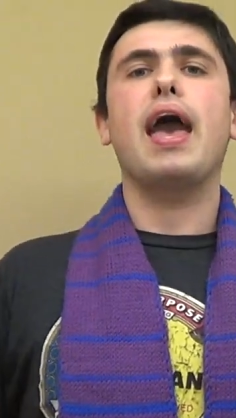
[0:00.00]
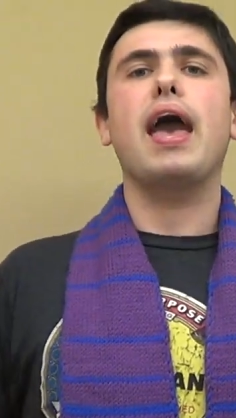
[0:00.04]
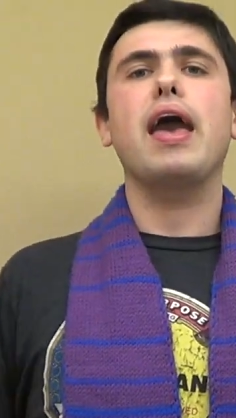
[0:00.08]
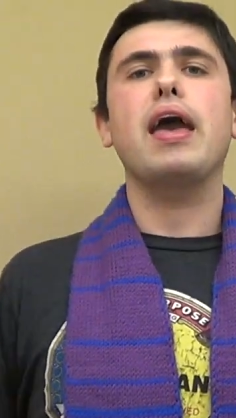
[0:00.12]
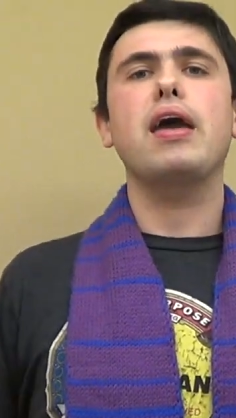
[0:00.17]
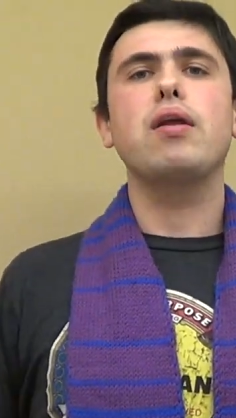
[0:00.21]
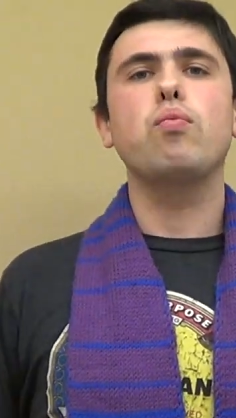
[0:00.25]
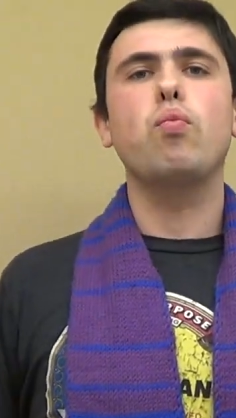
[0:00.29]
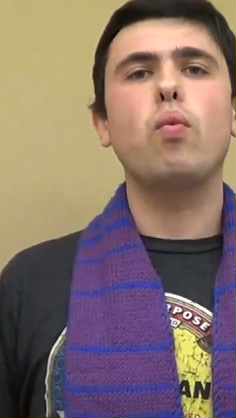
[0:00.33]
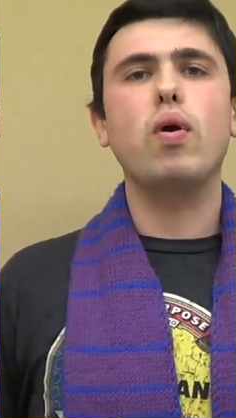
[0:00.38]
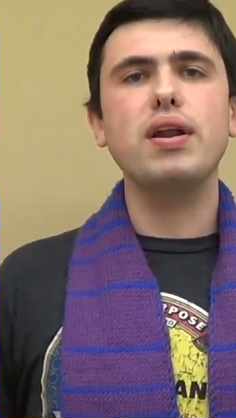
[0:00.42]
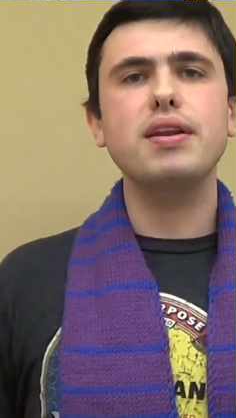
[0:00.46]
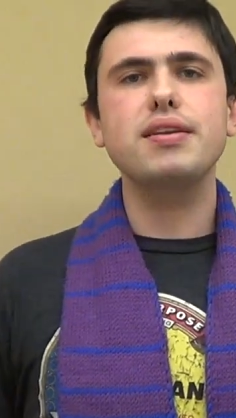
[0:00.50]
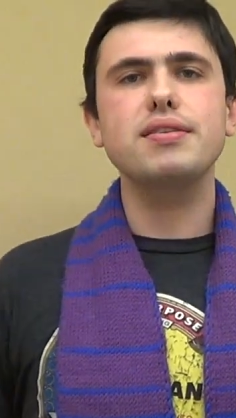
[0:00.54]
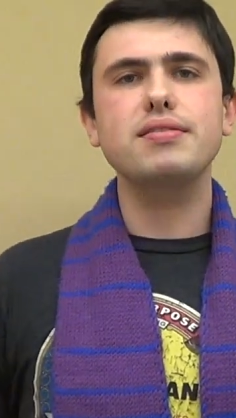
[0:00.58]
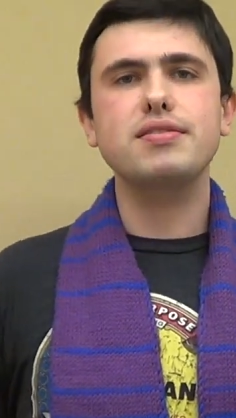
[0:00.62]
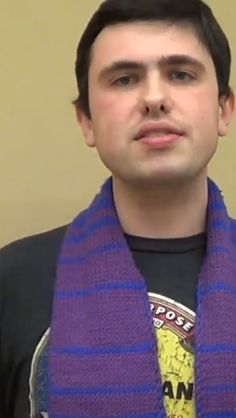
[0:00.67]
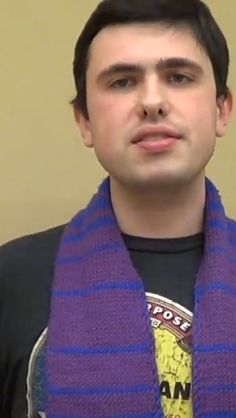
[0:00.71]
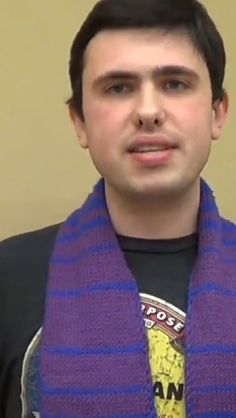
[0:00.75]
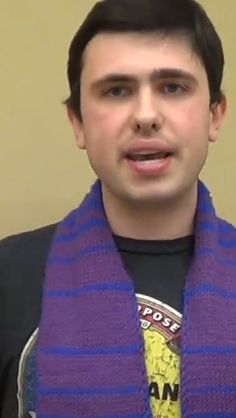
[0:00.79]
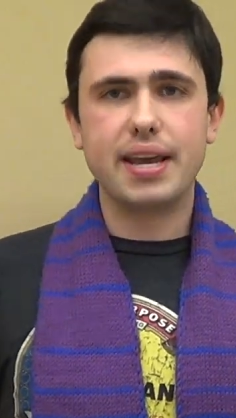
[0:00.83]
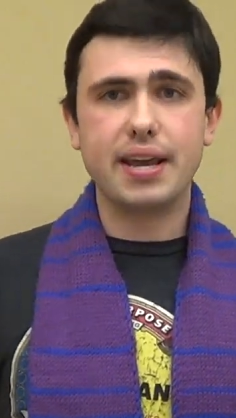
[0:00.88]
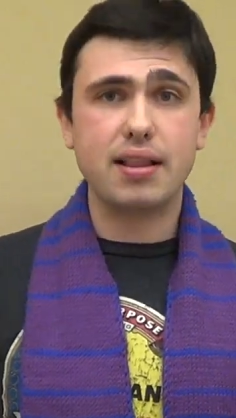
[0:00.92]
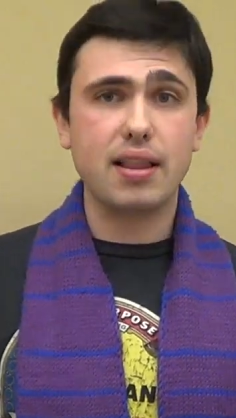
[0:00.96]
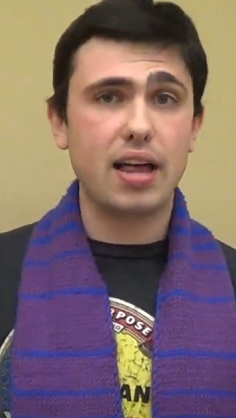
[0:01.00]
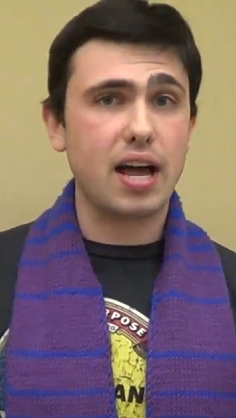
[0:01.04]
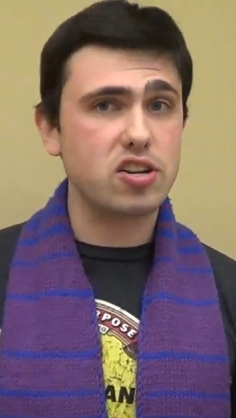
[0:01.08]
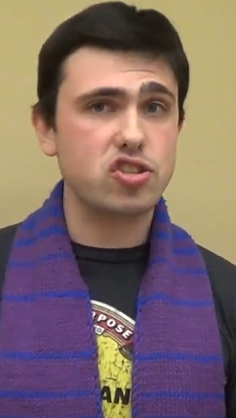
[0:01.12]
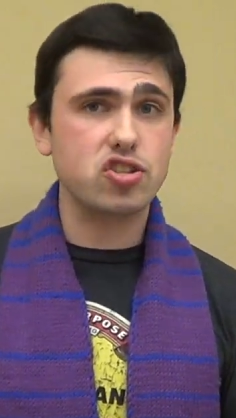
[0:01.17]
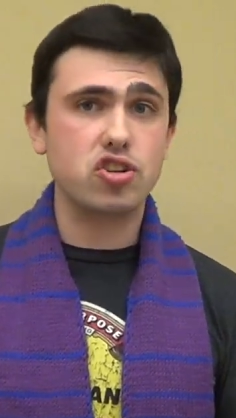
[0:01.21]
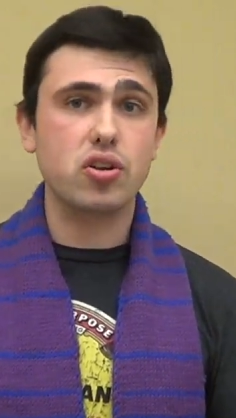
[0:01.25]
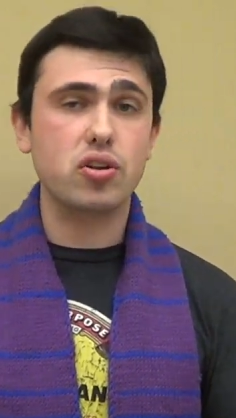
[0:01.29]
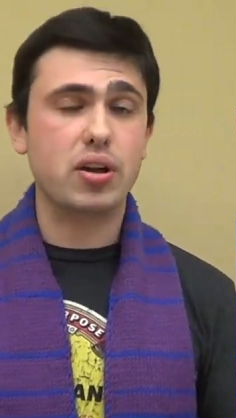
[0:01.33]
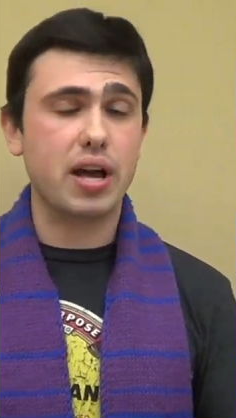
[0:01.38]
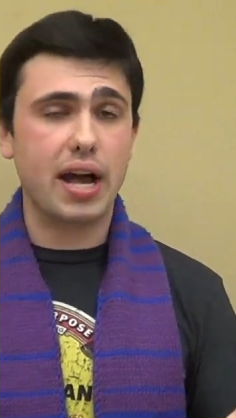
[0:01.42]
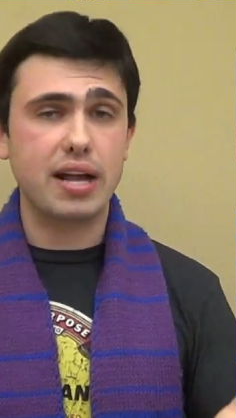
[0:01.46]
And one
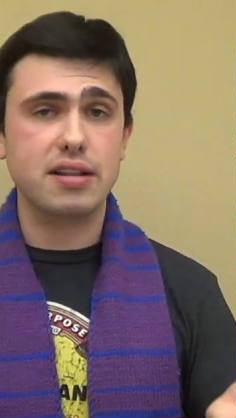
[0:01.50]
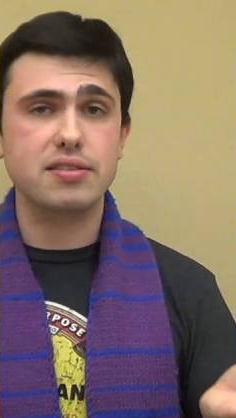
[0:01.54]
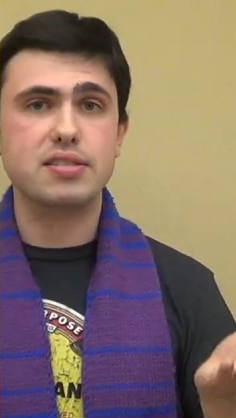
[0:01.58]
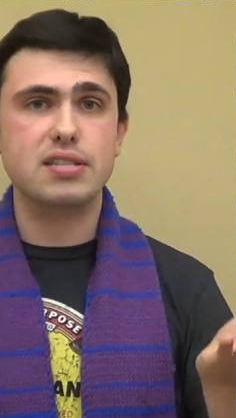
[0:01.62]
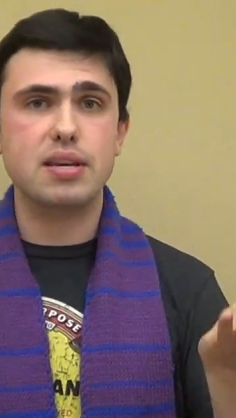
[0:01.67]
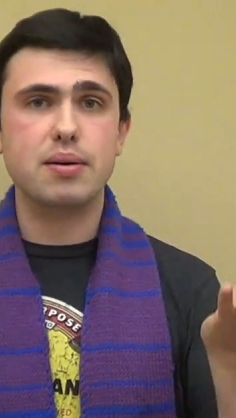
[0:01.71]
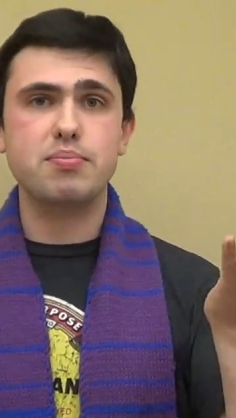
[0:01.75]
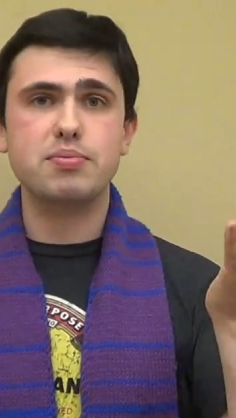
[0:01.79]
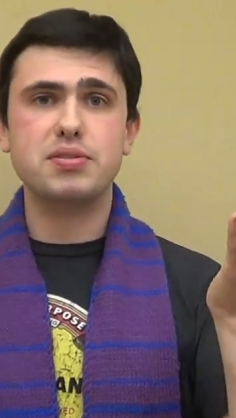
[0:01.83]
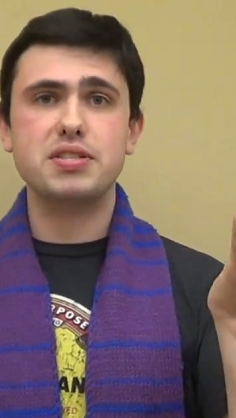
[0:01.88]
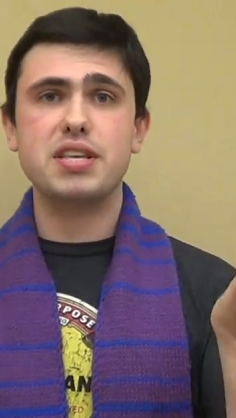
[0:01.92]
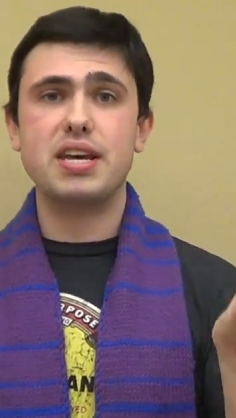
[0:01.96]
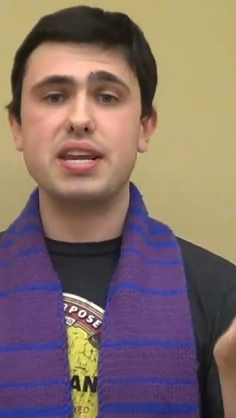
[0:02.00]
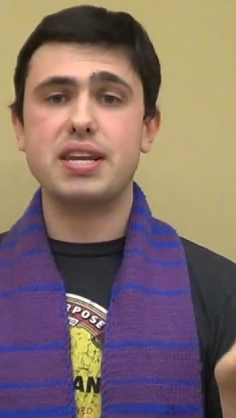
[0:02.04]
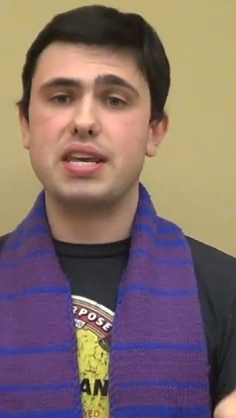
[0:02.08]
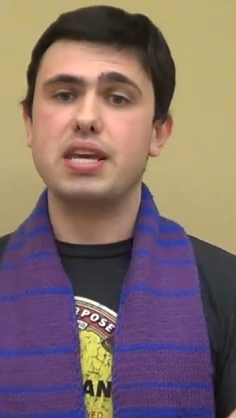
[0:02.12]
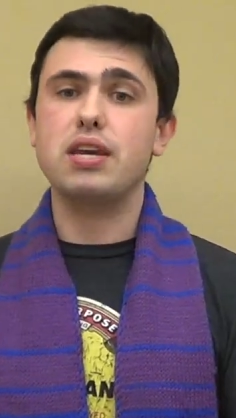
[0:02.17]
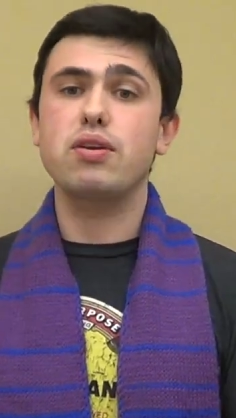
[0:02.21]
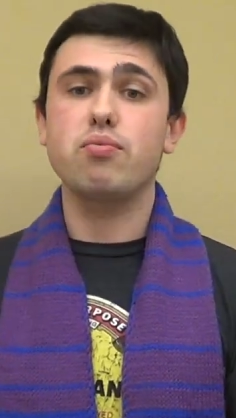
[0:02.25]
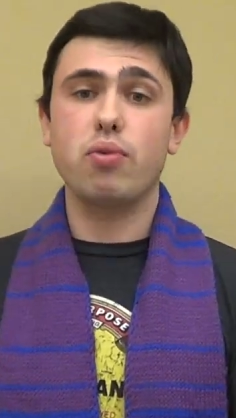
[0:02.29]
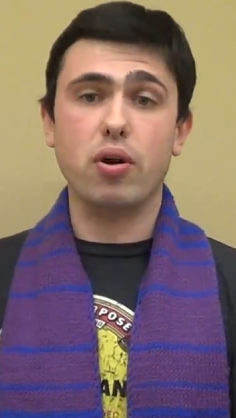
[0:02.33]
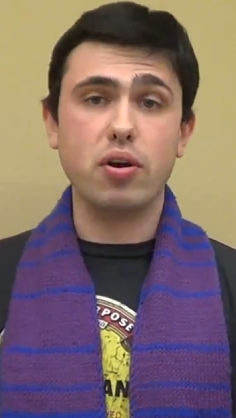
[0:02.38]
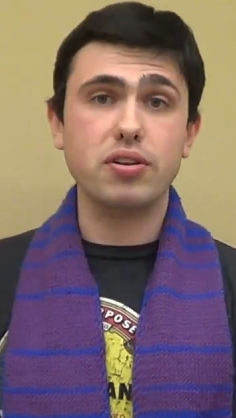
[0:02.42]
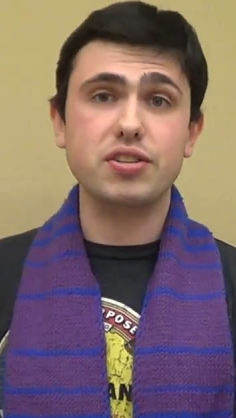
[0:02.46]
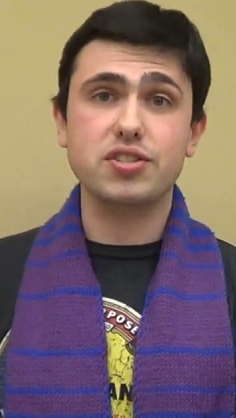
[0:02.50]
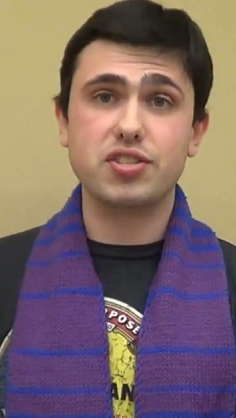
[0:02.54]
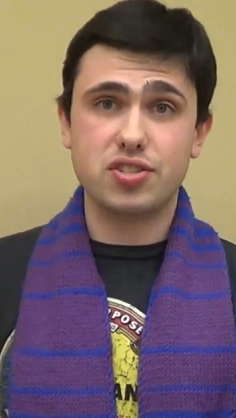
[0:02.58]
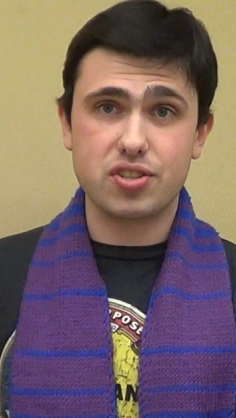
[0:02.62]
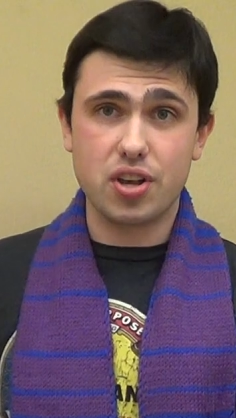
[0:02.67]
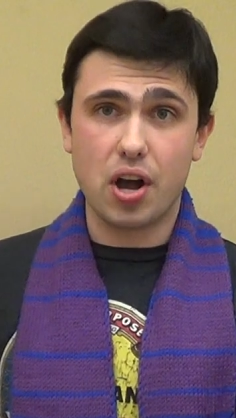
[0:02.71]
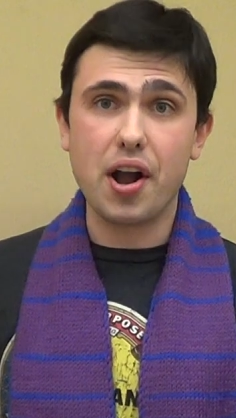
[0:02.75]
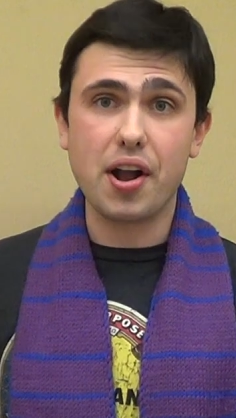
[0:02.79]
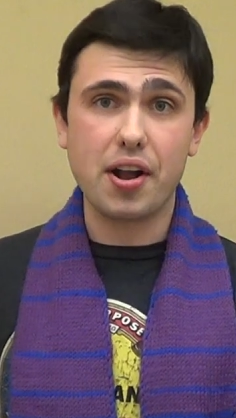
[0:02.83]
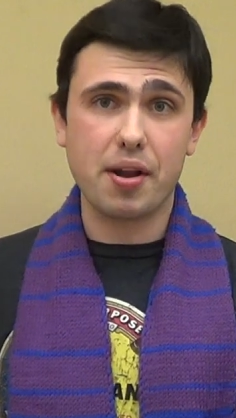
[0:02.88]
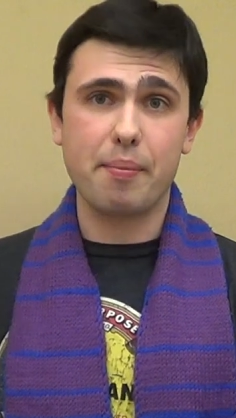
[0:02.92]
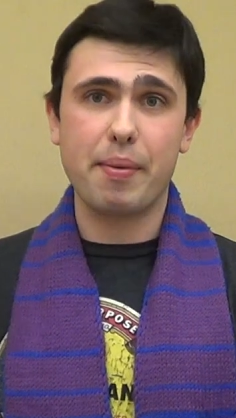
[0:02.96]
psychological concept that he wrote a
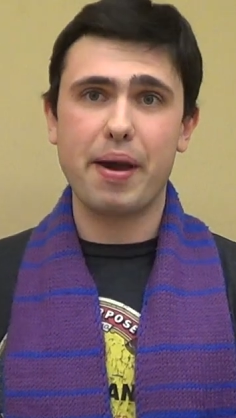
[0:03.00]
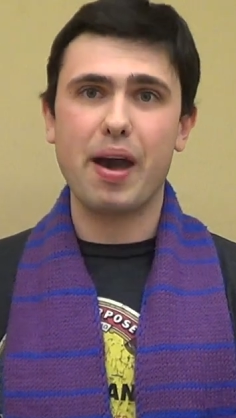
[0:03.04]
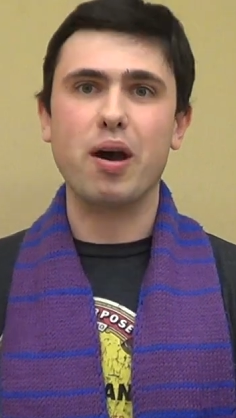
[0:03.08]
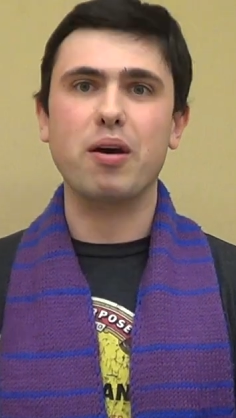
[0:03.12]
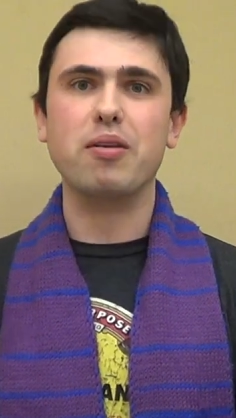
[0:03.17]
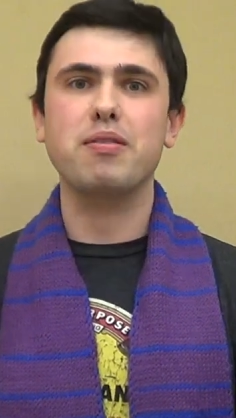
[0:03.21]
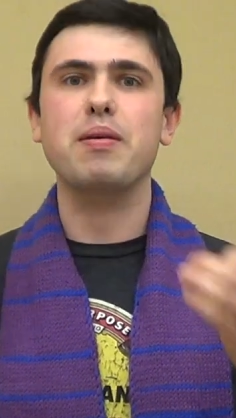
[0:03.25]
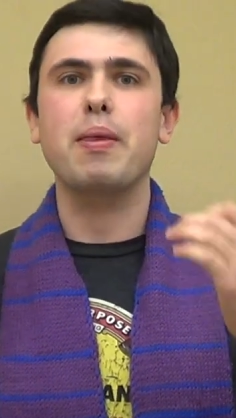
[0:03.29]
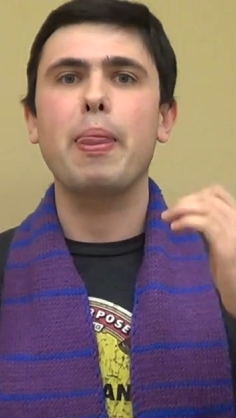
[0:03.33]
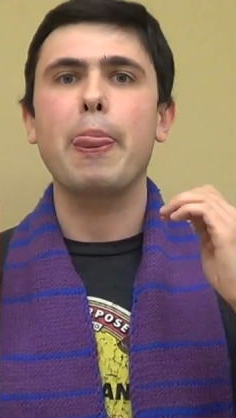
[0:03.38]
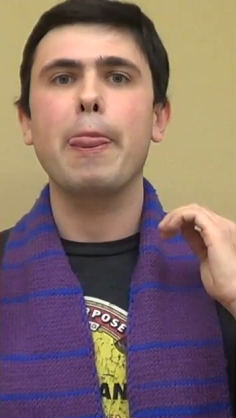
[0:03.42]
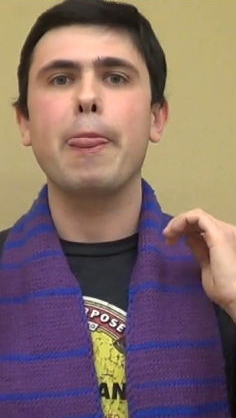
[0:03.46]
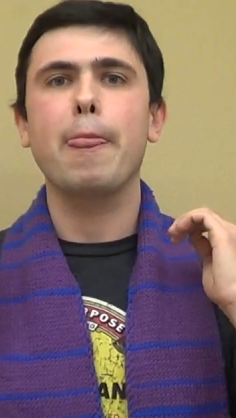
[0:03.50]
song about